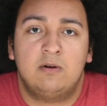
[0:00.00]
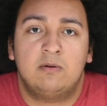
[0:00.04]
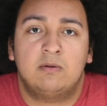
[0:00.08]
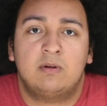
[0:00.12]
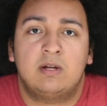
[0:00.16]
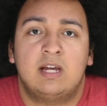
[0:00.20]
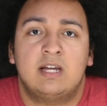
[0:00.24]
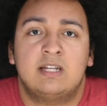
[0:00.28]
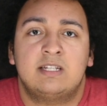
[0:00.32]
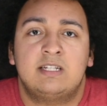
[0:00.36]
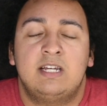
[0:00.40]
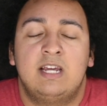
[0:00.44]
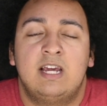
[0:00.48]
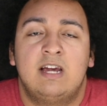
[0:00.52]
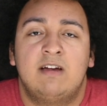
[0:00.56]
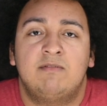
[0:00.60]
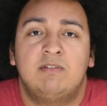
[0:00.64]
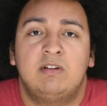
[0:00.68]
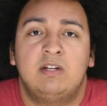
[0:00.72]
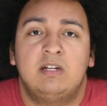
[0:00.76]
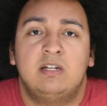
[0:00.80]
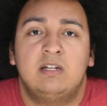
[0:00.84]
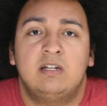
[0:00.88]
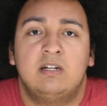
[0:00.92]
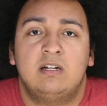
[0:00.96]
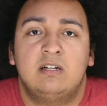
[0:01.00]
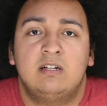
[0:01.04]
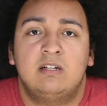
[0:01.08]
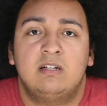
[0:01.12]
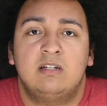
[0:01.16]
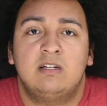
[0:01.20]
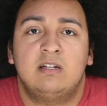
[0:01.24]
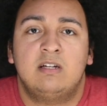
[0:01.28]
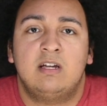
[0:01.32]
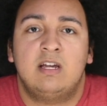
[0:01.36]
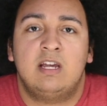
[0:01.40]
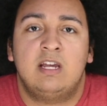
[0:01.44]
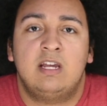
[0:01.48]
Cassie having
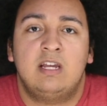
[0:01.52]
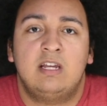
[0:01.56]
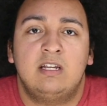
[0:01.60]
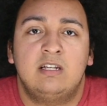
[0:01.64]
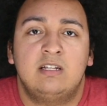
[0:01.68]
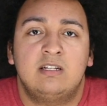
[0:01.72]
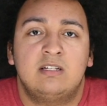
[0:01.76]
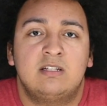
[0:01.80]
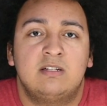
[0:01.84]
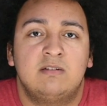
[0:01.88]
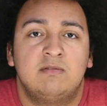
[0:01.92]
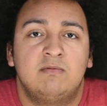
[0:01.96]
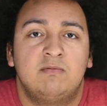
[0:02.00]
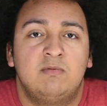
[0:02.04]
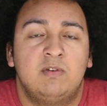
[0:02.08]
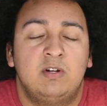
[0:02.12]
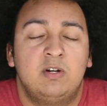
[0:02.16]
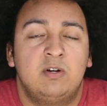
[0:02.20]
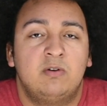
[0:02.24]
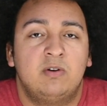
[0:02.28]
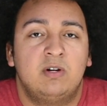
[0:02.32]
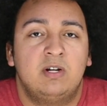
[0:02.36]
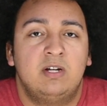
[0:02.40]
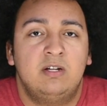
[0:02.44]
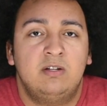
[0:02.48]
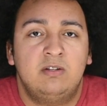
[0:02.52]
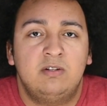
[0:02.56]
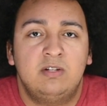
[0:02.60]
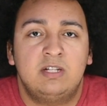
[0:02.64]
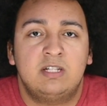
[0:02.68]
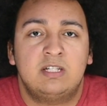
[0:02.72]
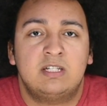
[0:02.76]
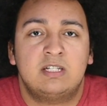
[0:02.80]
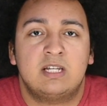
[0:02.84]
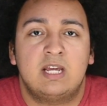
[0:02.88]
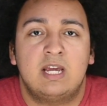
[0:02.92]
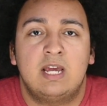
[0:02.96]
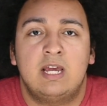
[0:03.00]
a severe
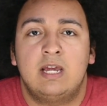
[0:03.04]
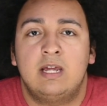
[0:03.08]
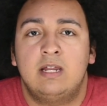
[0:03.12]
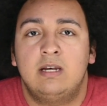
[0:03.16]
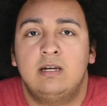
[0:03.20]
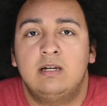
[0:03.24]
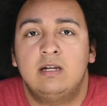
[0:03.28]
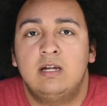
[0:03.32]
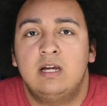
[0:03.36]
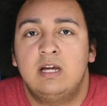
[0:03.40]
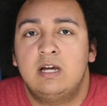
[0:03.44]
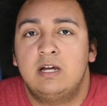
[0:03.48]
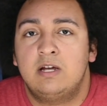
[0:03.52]
illness and,